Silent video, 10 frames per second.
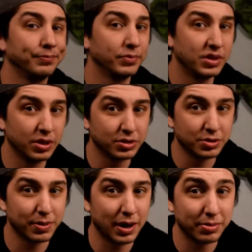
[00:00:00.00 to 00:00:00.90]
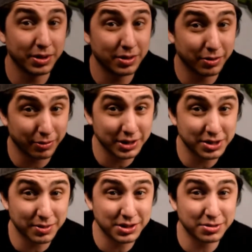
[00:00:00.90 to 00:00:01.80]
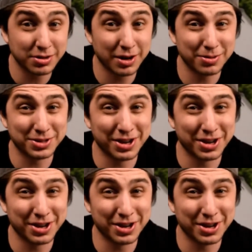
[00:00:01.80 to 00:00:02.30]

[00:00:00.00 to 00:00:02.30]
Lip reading: Those are probably the rest of my subscribers